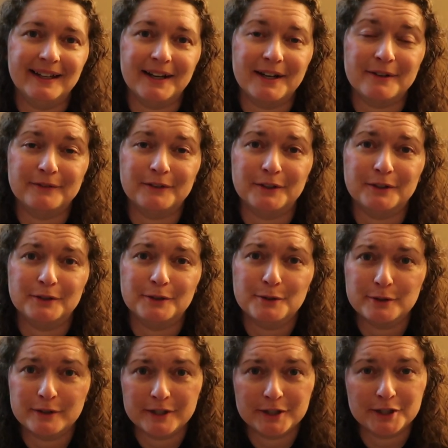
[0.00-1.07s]
Uh, if you're
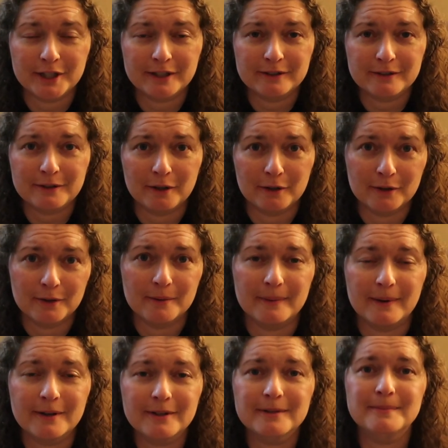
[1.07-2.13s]
new to the channel, hello and
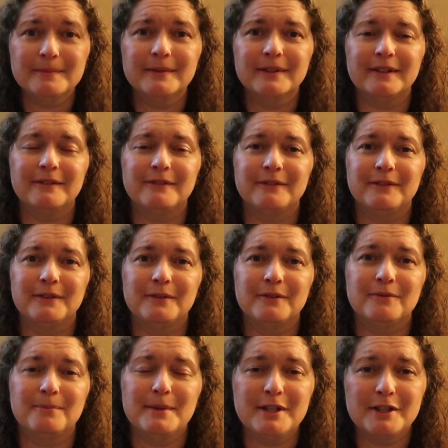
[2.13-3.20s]
welcome. If
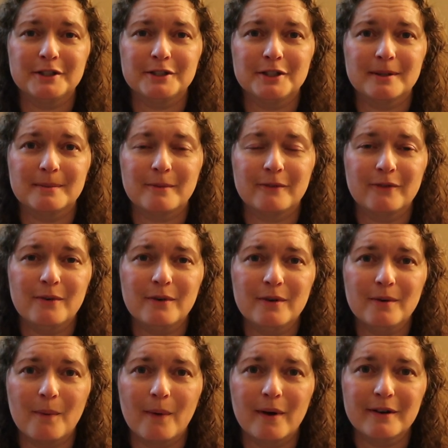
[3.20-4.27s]
you've been to the channel before,
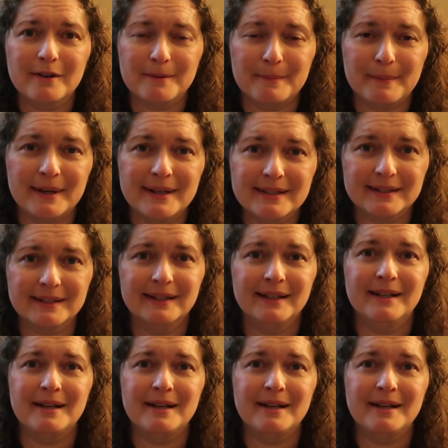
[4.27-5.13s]
welcome back.